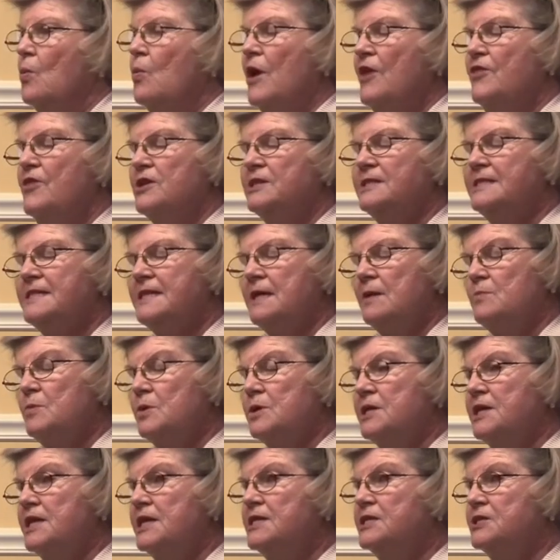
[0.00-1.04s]
Whether
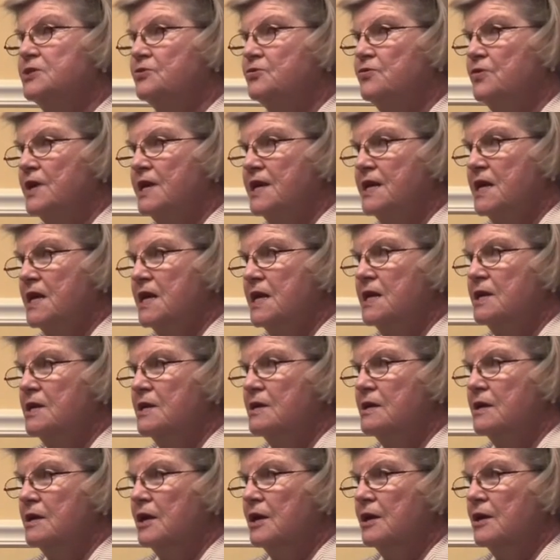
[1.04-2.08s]
someone is
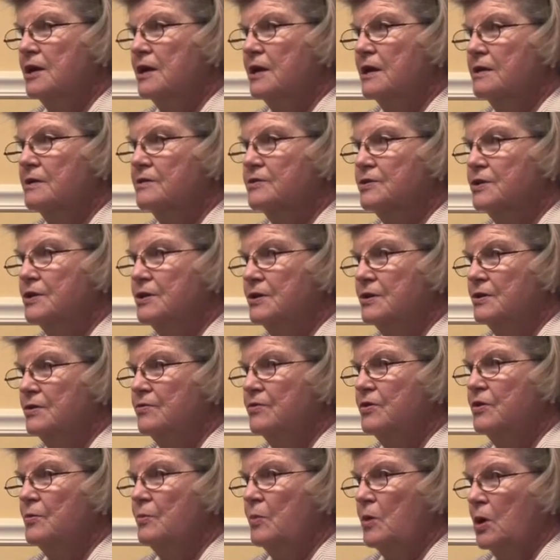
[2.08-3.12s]
reading to
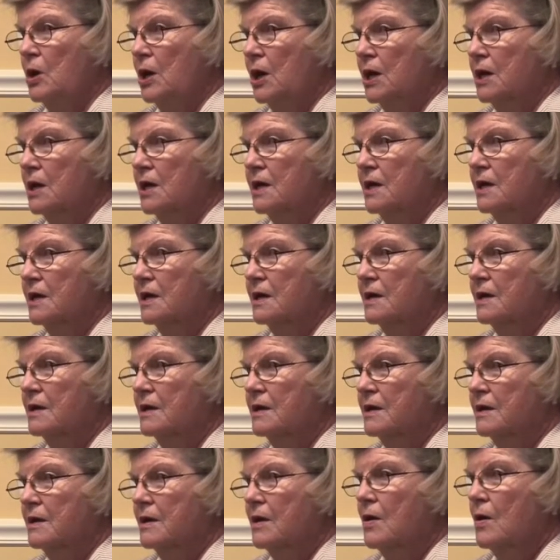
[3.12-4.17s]
you the book,
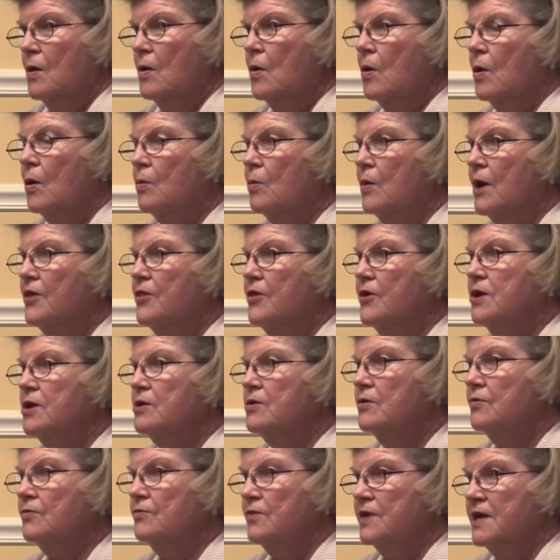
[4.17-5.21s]
or whether
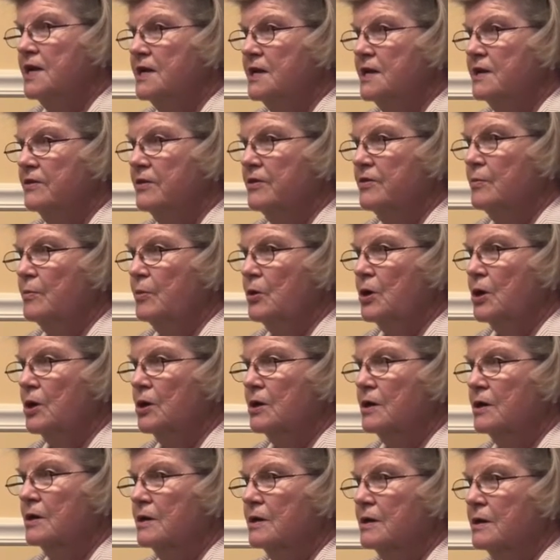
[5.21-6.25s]
you're reading the
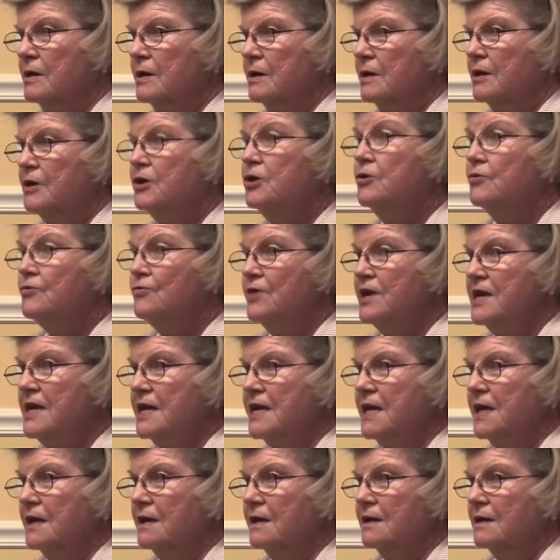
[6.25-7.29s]
book, you're
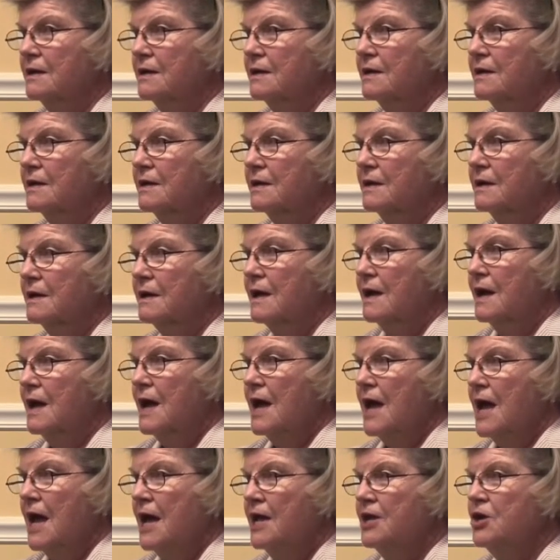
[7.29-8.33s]
reading.
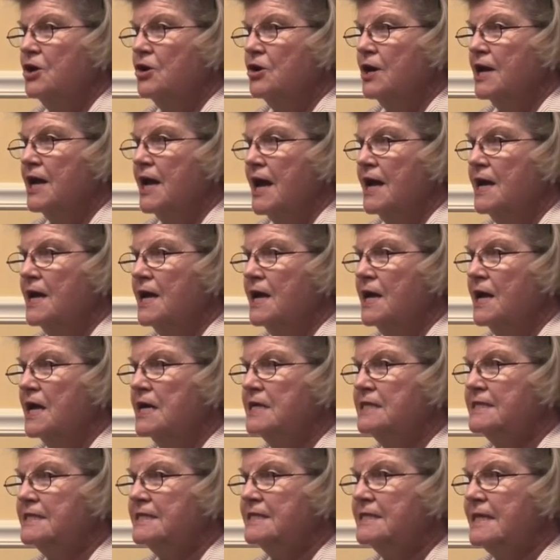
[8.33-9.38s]
And you're getting
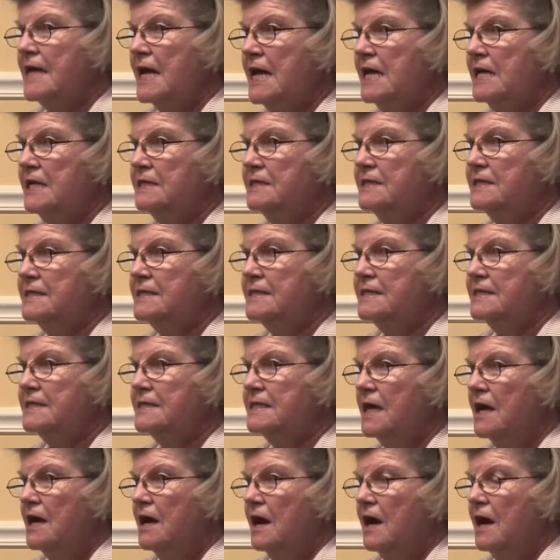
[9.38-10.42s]
a
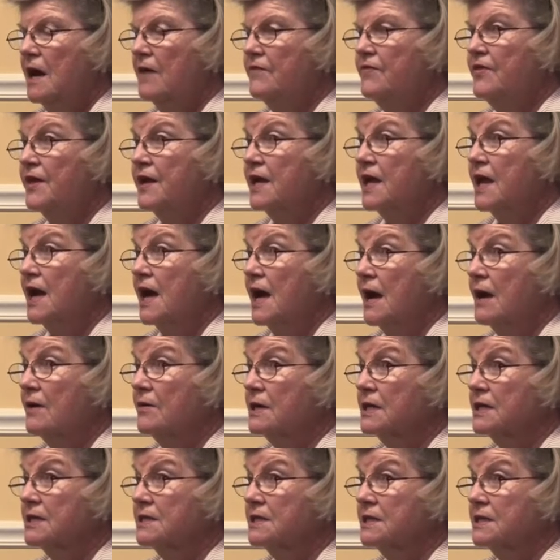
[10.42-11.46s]
sense of the
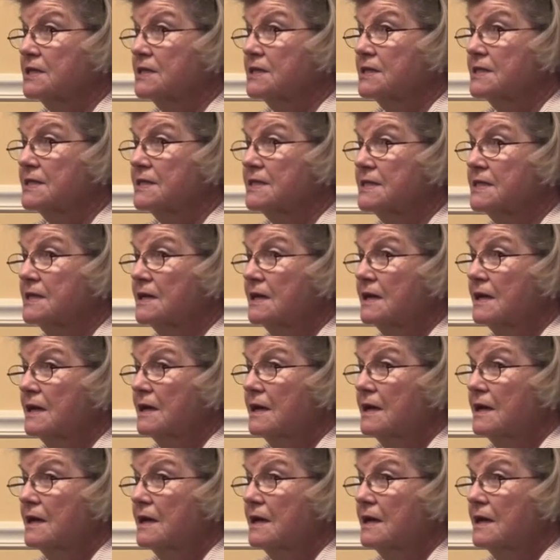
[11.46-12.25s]
characters,